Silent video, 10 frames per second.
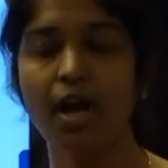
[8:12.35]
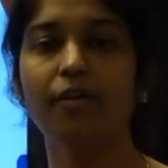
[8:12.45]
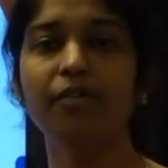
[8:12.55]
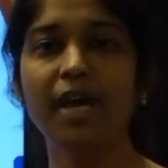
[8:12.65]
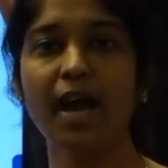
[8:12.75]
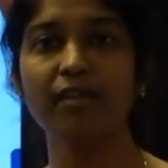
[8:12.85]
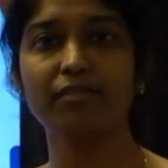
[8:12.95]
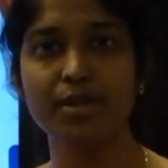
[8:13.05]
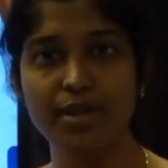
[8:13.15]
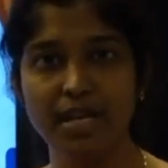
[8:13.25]
We have
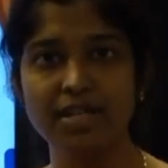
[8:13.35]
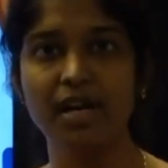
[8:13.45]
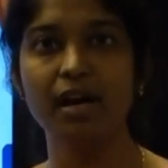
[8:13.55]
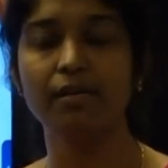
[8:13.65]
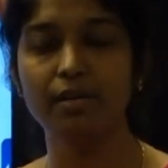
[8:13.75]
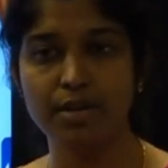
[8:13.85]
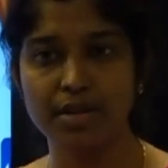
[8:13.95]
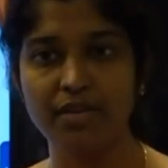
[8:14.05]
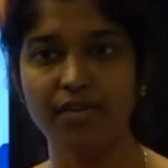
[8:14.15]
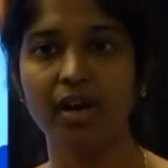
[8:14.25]
the sender,
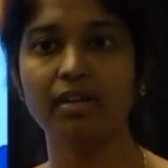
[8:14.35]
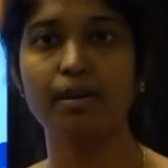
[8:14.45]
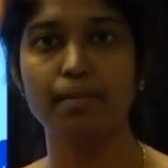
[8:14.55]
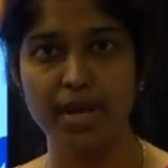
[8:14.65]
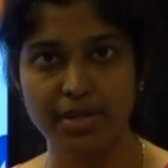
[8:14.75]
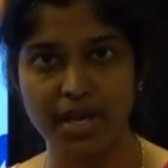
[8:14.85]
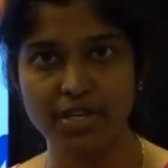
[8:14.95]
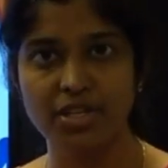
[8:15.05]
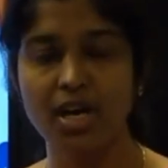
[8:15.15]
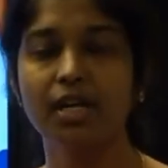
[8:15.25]
receiver, the
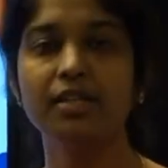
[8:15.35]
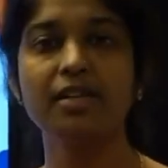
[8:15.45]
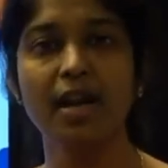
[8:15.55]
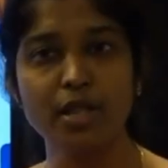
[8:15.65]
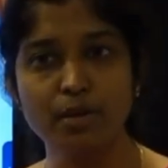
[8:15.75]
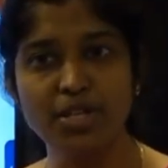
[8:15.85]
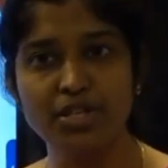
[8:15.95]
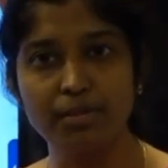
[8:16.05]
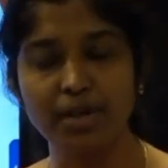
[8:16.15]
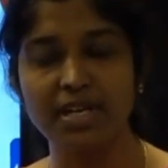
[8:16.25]
message, the
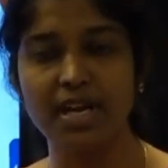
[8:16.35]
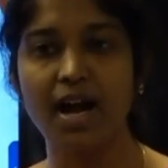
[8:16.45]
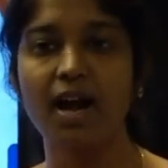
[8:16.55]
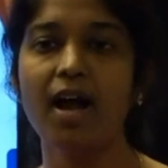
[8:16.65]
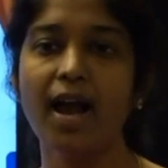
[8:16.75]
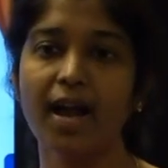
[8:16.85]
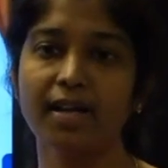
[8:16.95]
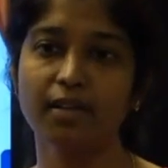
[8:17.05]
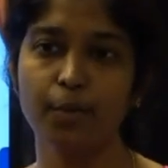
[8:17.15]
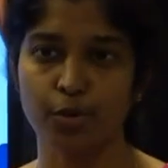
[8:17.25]
transmission media
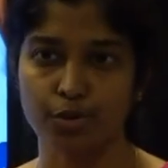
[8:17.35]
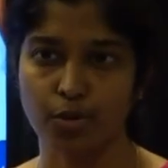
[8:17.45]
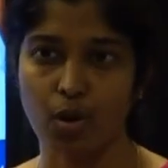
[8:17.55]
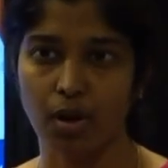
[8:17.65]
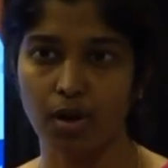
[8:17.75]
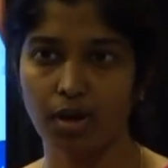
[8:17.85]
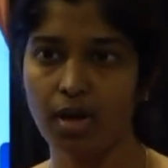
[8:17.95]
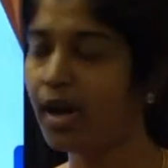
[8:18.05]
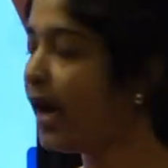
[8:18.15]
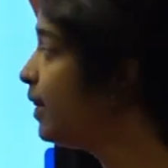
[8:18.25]
and the protocol.
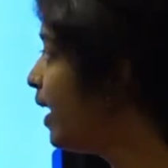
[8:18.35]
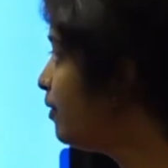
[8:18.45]
And then